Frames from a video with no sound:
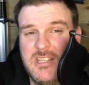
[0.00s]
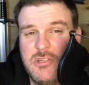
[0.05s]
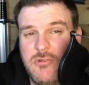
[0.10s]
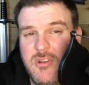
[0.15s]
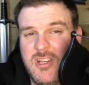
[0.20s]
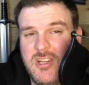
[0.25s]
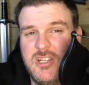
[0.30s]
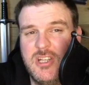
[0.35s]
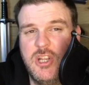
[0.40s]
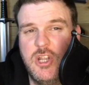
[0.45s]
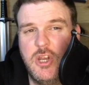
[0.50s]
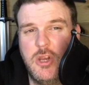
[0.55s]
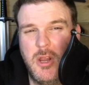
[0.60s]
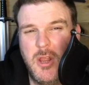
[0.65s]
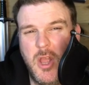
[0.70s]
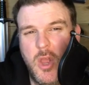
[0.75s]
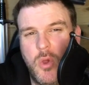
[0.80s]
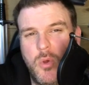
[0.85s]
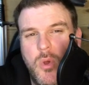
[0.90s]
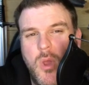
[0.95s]
So we're actually going to
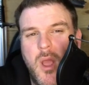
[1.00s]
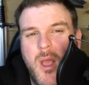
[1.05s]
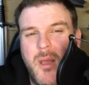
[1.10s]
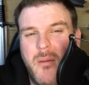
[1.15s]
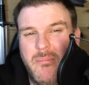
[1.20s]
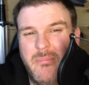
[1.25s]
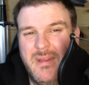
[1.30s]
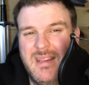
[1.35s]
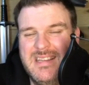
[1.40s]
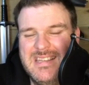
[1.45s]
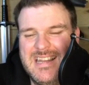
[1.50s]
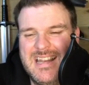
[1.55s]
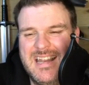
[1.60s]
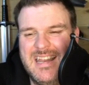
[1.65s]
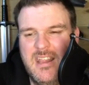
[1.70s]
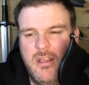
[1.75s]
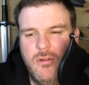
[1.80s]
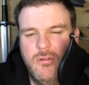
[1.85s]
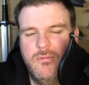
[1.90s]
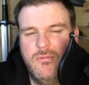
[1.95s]
go
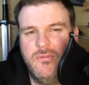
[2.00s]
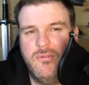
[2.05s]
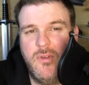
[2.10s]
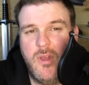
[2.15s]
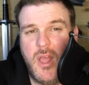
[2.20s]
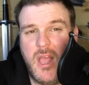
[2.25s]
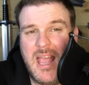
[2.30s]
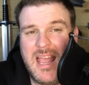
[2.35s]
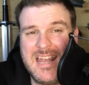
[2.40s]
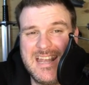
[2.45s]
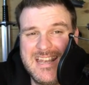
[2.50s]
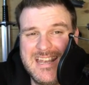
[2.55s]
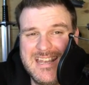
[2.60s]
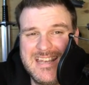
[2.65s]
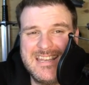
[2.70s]
basically over a